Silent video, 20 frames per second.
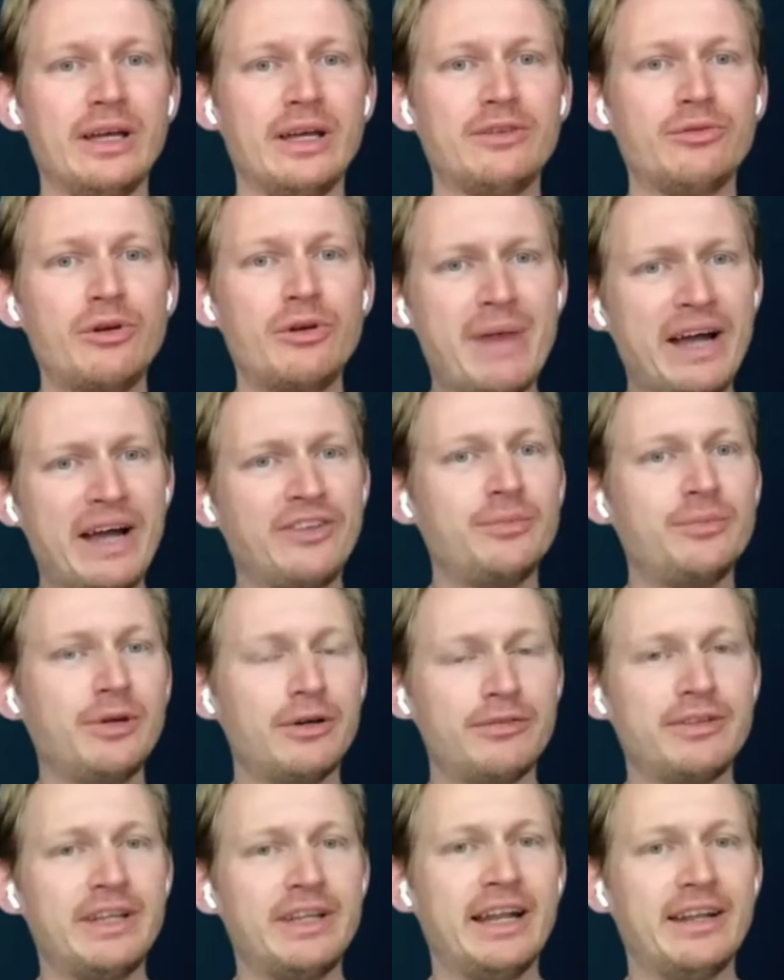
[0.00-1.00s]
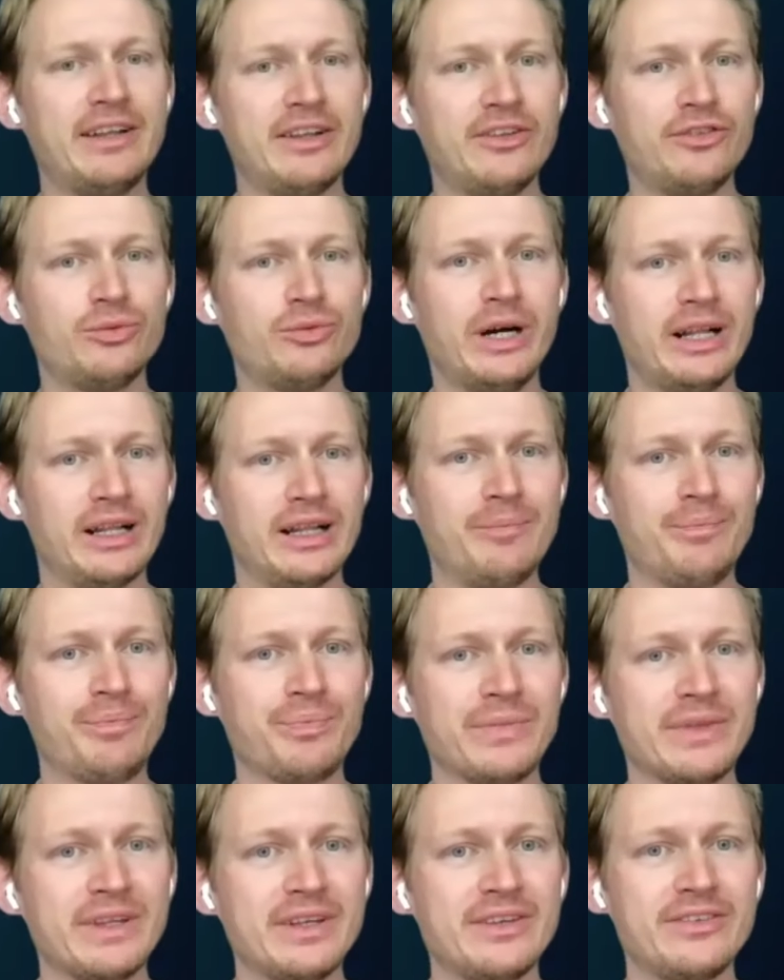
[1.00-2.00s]
it reminds me of that as well.
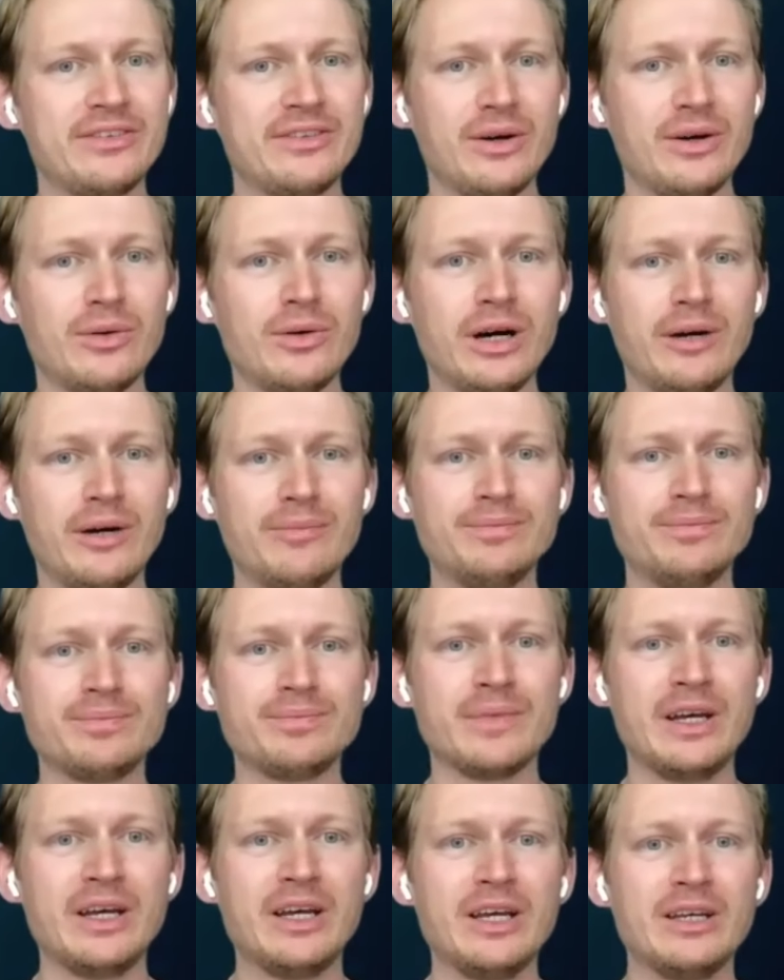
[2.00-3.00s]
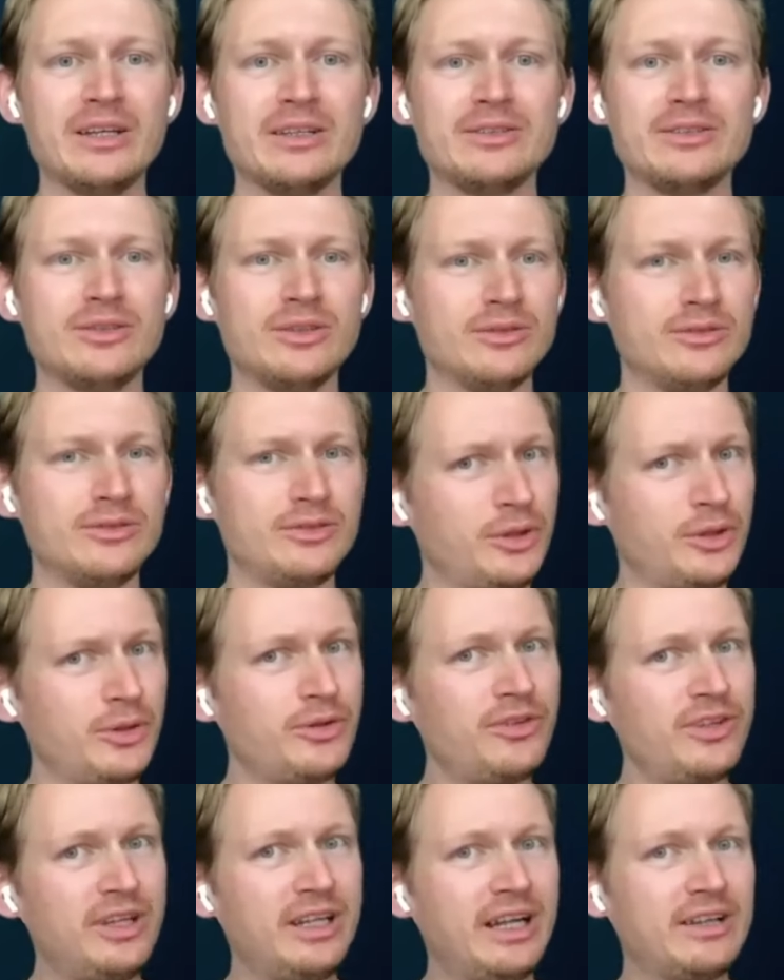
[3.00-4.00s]
So do you
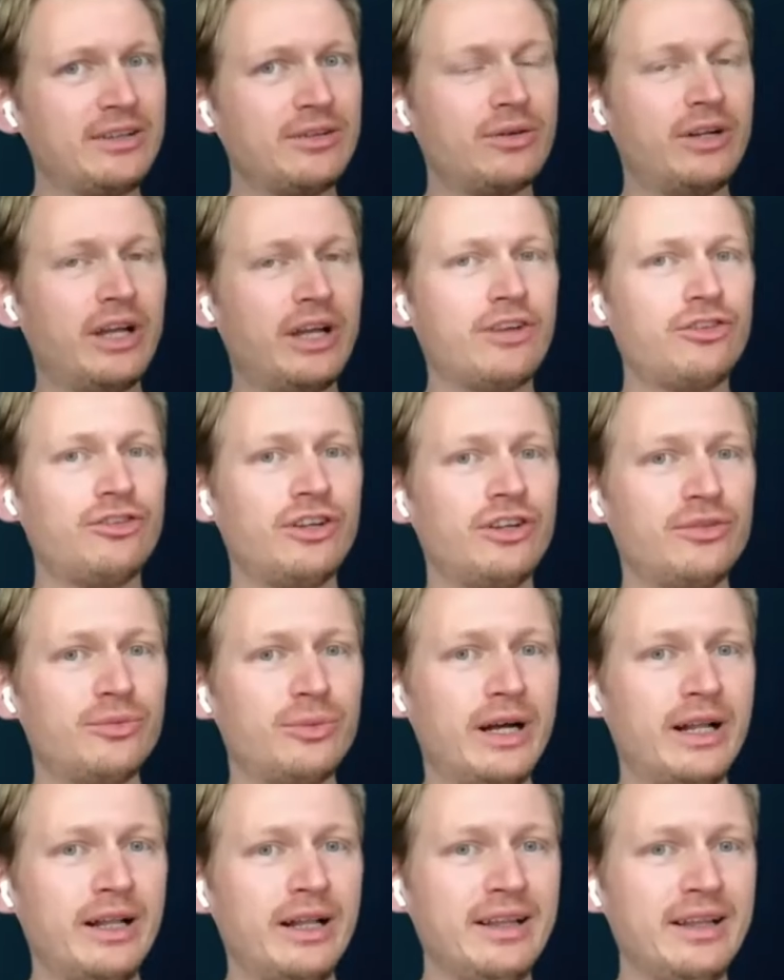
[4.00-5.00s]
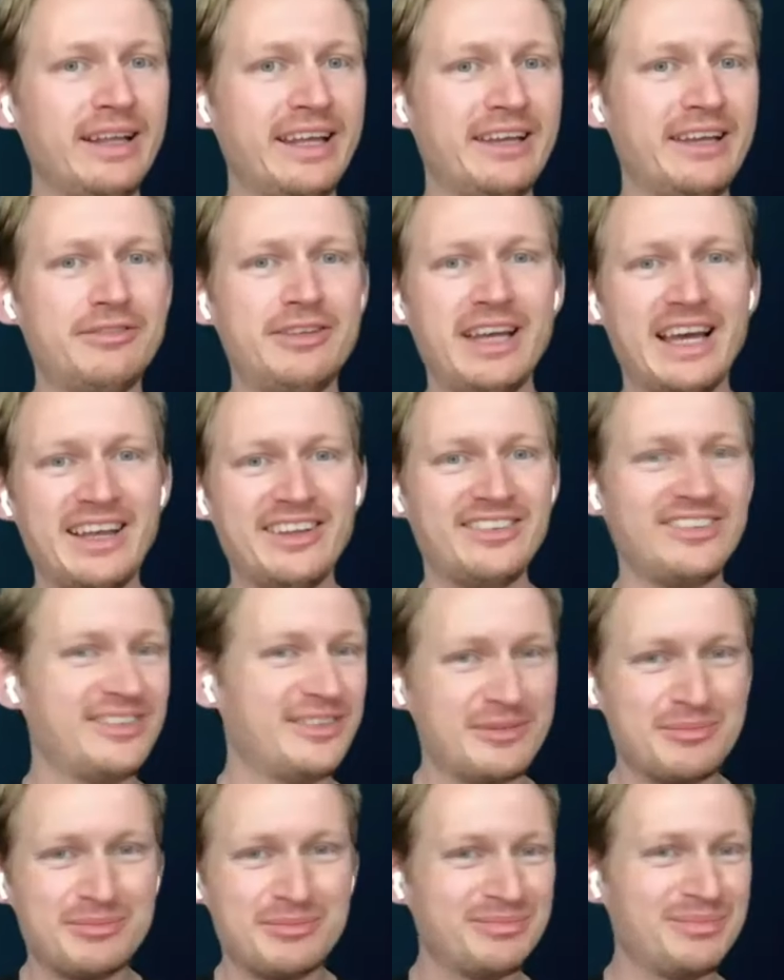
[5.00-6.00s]
see that connection as well? If yes,
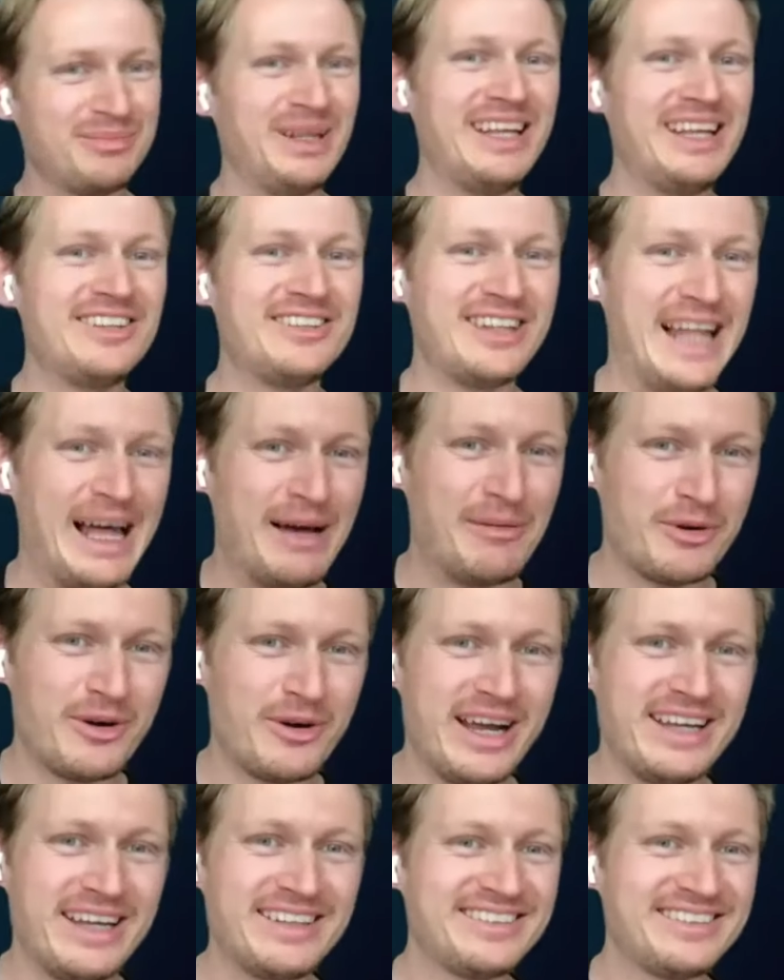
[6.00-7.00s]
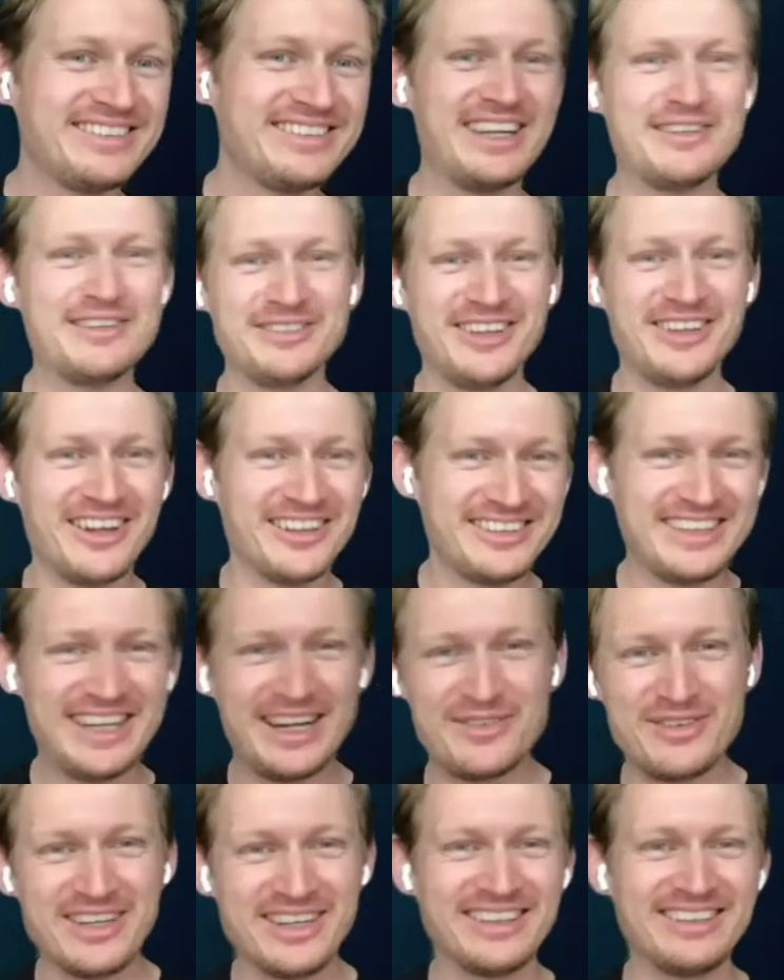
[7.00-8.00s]
please elaborate. If not,
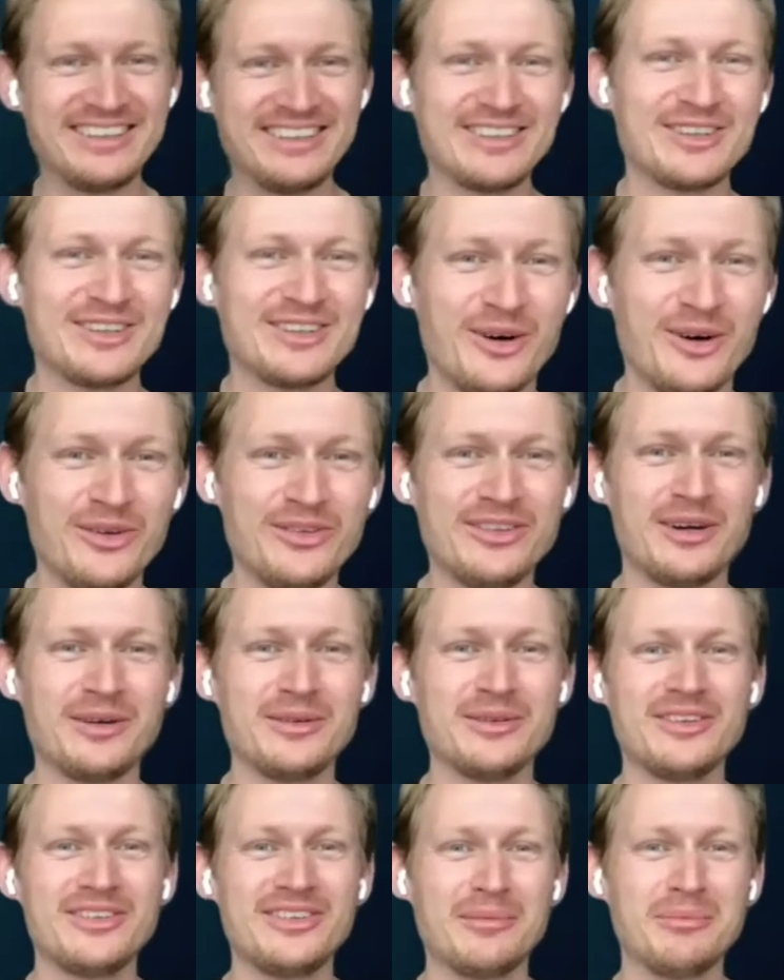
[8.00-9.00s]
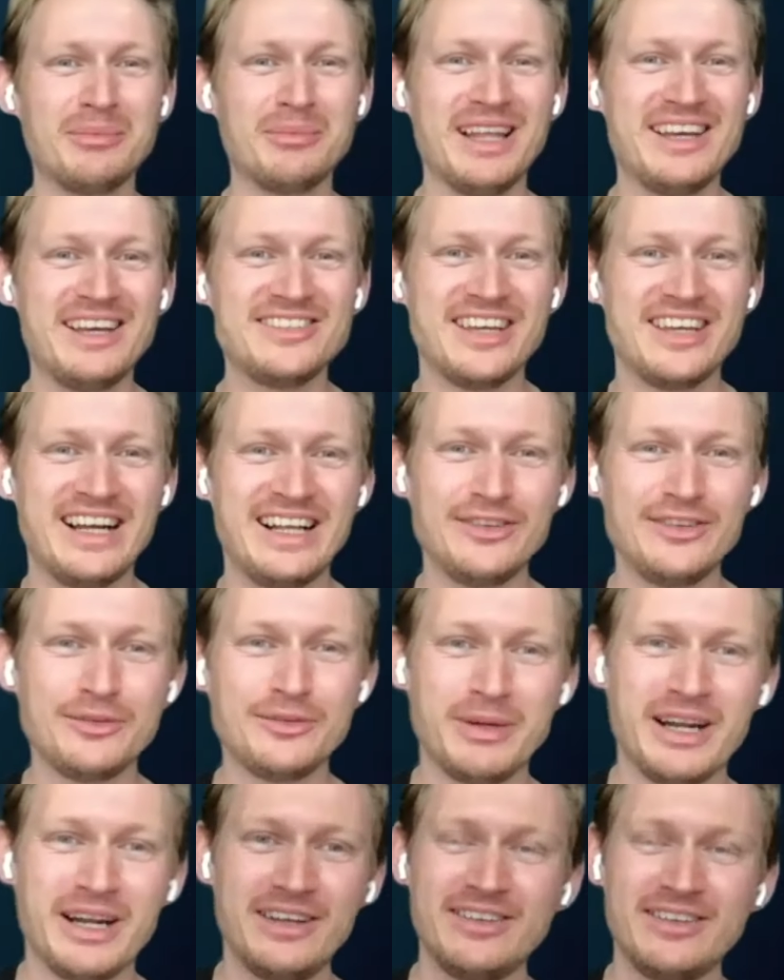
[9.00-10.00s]
then we can go someplace else.
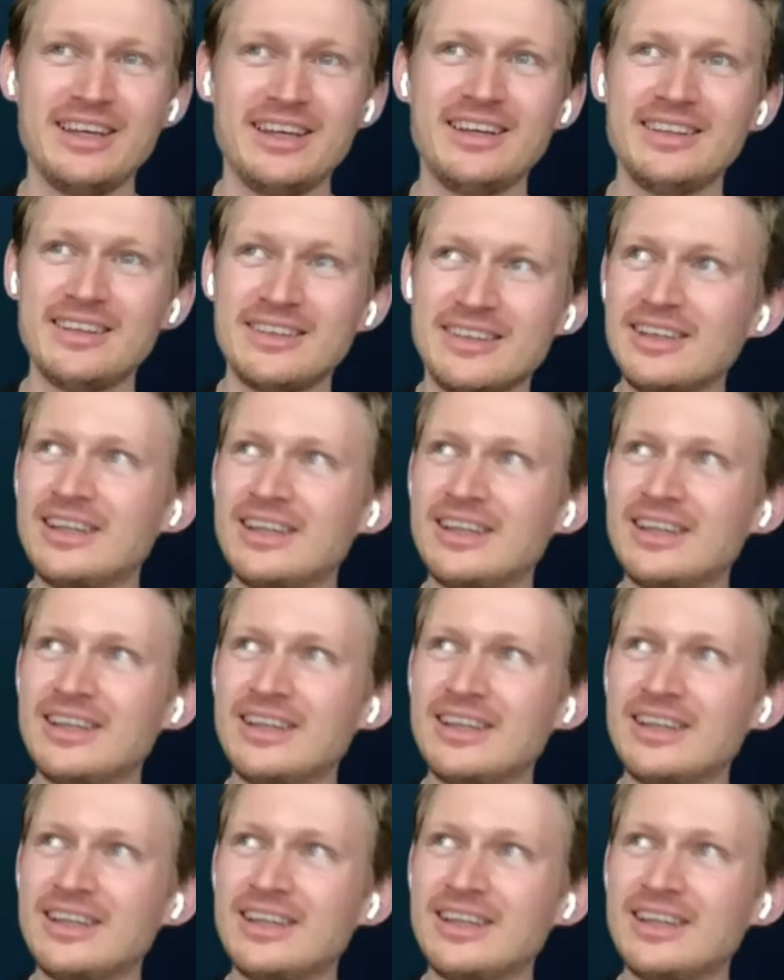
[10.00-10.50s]
But I think